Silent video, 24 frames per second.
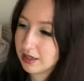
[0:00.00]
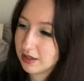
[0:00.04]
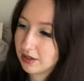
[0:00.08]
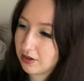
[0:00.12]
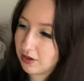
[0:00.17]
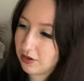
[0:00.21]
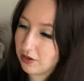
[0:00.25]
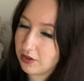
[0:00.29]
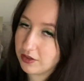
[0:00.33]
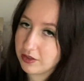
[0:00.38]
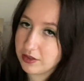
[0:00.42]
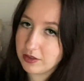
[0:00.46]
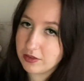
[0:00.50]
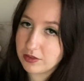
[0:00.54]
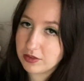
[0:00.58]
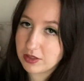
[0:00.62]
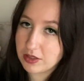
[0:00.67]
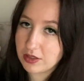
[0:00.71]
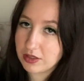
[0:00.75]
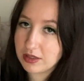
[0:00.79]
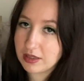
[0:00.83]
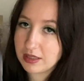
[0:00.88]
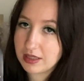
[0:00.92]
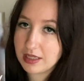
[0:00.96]
all those
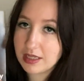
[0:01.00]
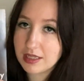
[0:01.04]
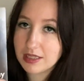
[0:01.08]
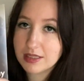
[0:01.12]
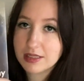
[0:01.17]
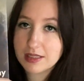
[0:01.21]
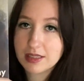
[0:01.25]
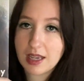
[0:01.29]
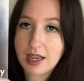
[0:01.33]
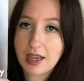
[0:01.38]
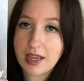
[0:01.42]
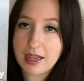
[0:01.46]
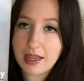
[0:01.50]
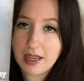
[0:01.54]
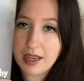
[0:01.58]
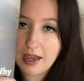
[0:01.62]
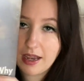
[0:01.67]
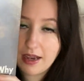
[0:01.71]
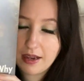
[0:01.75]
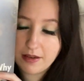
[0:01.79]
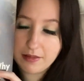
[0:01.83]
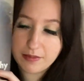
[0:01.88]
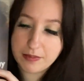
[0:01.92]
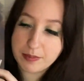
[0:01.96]
good things. I have